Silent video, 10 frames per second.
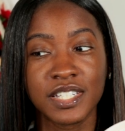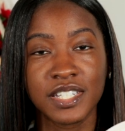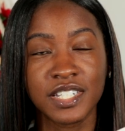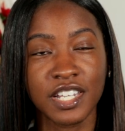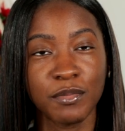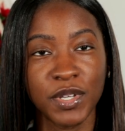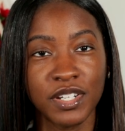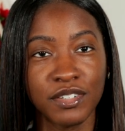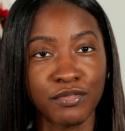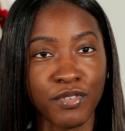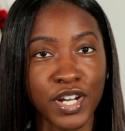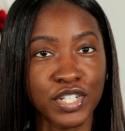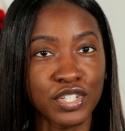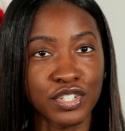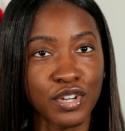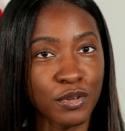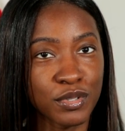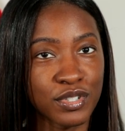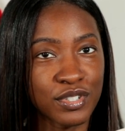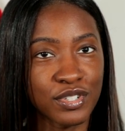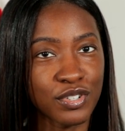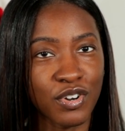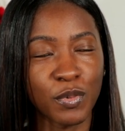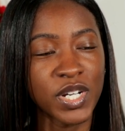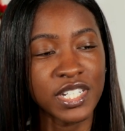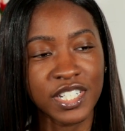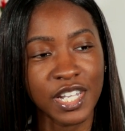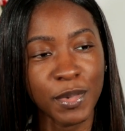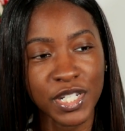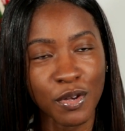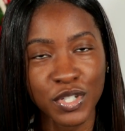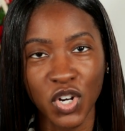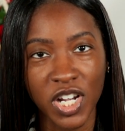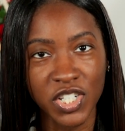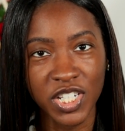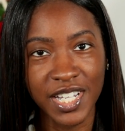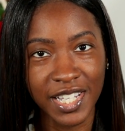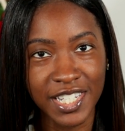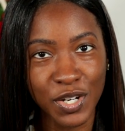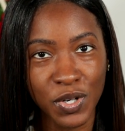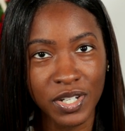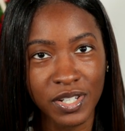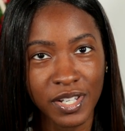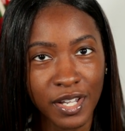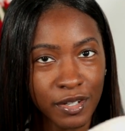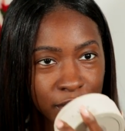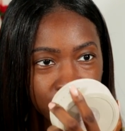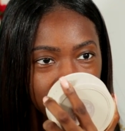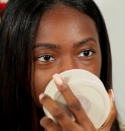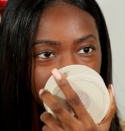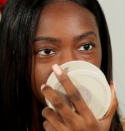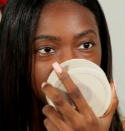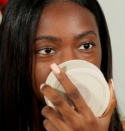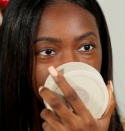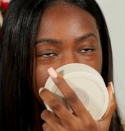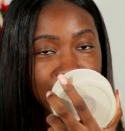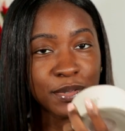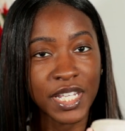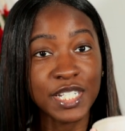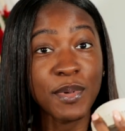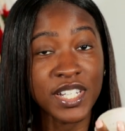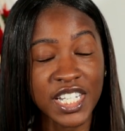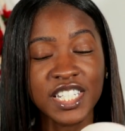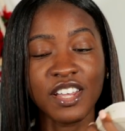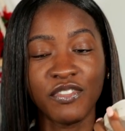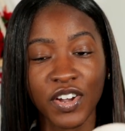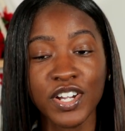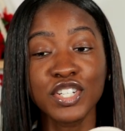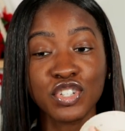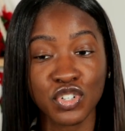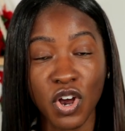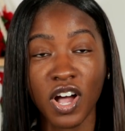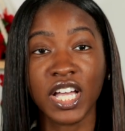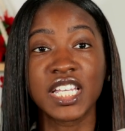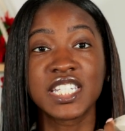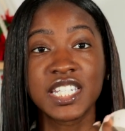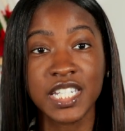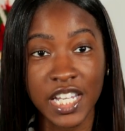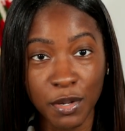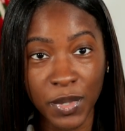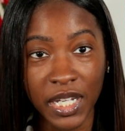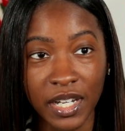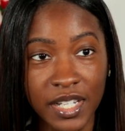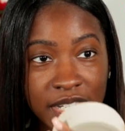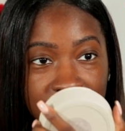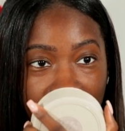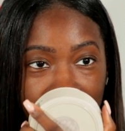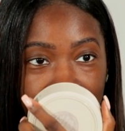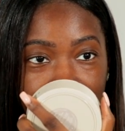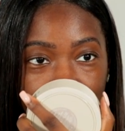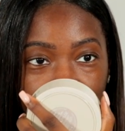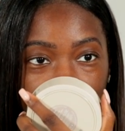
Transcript: cinnamon French toast to crunch. What is it? Cinnamon toast crunch? Is that the cereal? That's what it smells. It's a very strong cinnamon scent